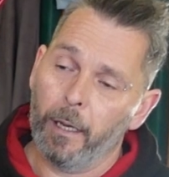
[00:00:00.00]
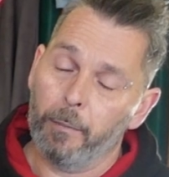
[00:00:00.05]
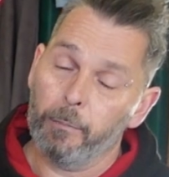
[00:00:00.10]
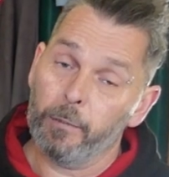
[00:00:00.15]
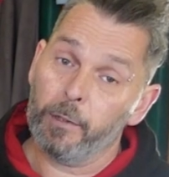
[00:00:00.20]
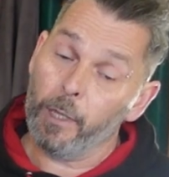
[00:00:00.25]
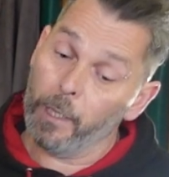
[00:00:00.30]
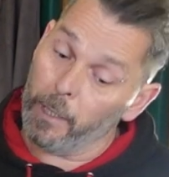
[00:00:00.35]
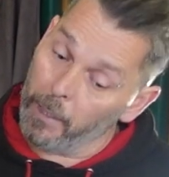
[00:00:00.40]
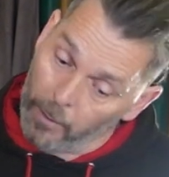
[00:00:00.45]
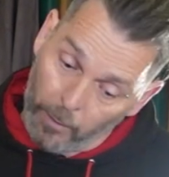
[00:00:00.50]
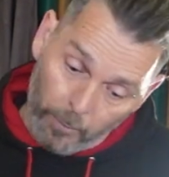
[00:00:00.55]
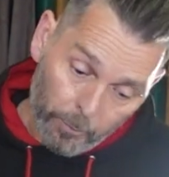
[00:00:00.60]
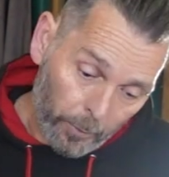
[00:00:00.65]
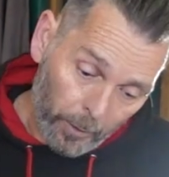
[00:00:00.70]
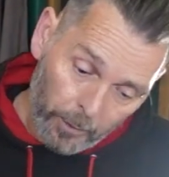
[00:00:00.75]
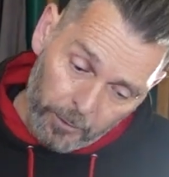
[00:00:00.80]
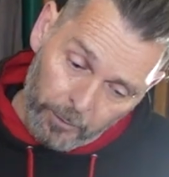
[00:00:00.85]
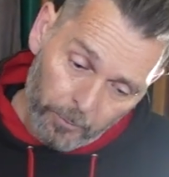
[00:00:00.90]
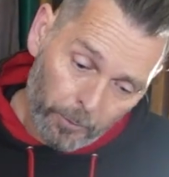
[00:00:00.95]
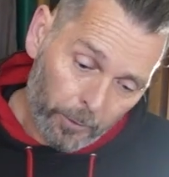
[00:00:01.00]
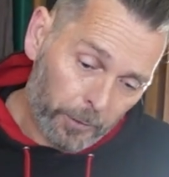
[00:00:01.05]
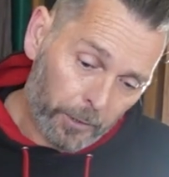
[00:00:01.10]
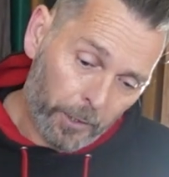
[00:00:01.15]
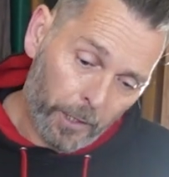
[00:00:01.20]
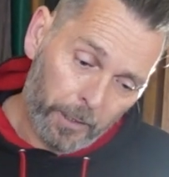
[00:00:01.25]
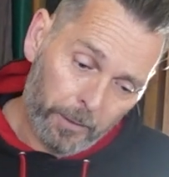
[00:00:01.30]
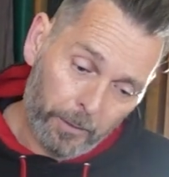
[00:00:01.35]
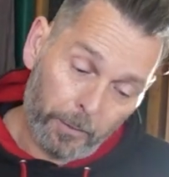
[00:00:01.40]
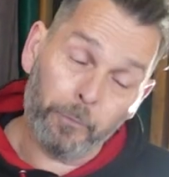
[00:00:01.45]
Certainly no pressure
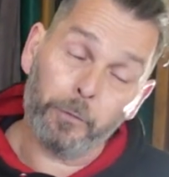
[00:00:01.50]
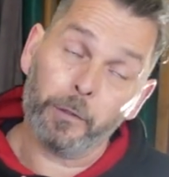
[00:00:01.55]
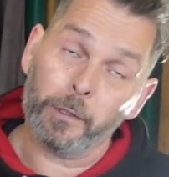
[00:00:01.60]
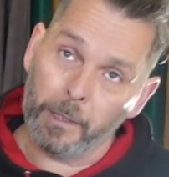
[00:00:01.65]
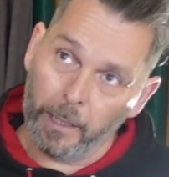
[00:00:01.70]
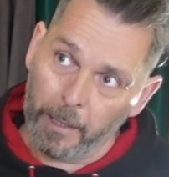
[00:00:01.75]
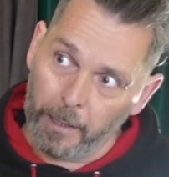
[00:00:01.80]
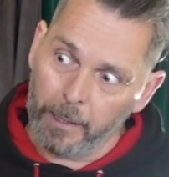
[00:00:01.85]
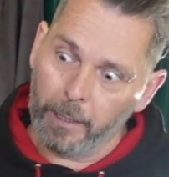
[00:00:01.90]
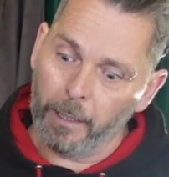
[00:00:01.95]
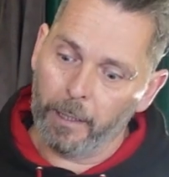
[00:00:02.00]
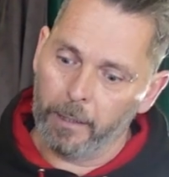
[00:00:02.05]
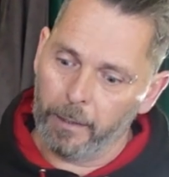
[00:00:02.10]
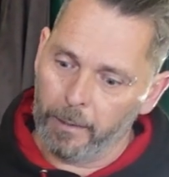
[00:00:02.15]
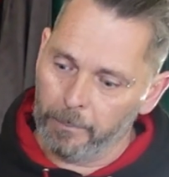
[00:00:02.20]
washer, obviously.